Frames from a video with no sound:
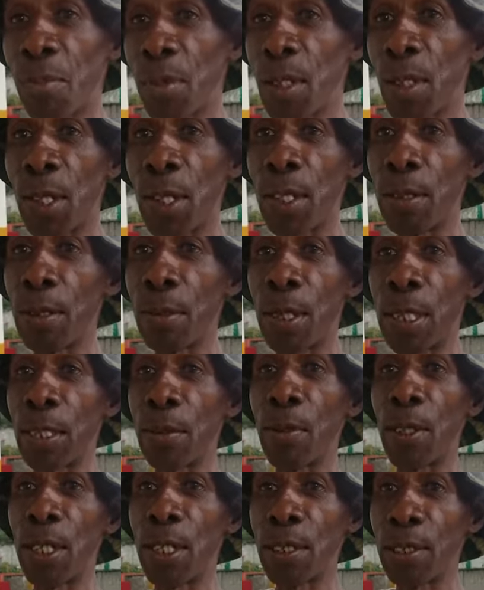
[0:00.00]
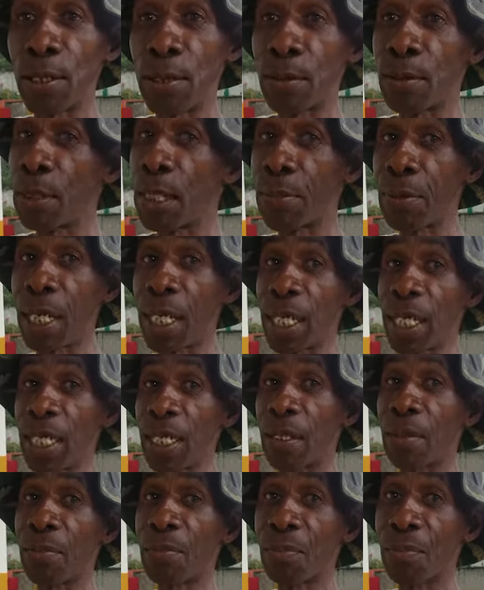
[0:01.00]
Everybody watching knew where Peggy.
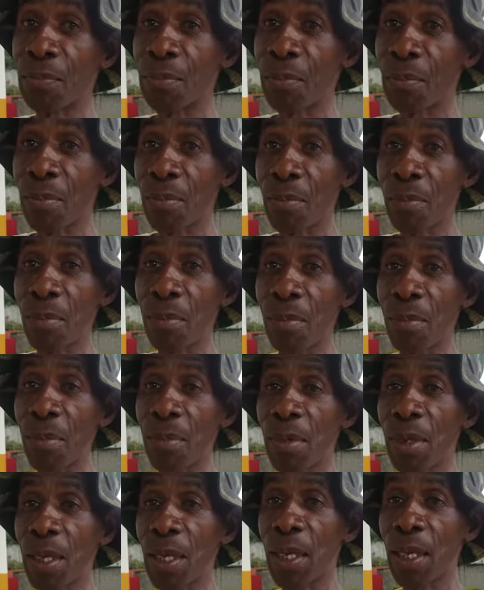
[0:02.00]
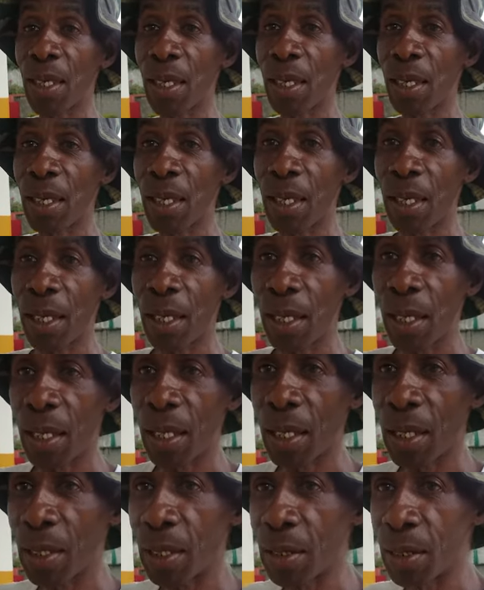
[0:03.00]
What, what was the result of that game?
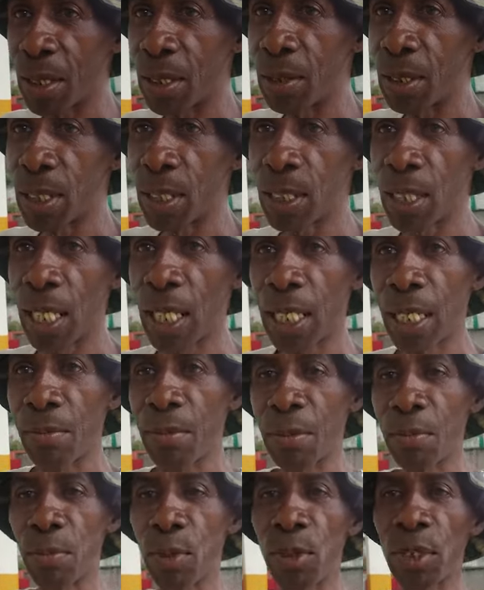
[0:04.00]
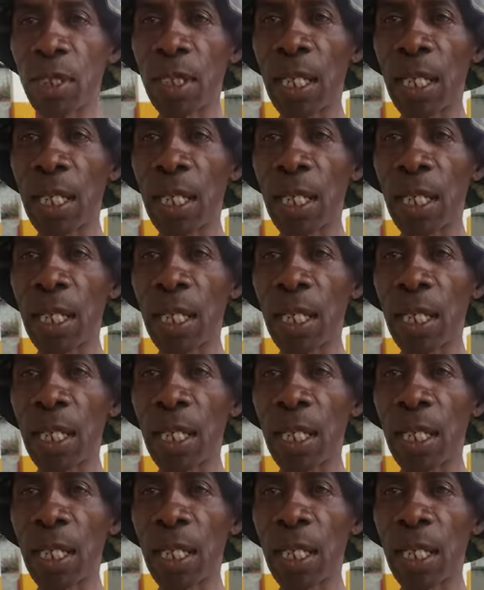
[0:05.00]
The result of that game, Blues,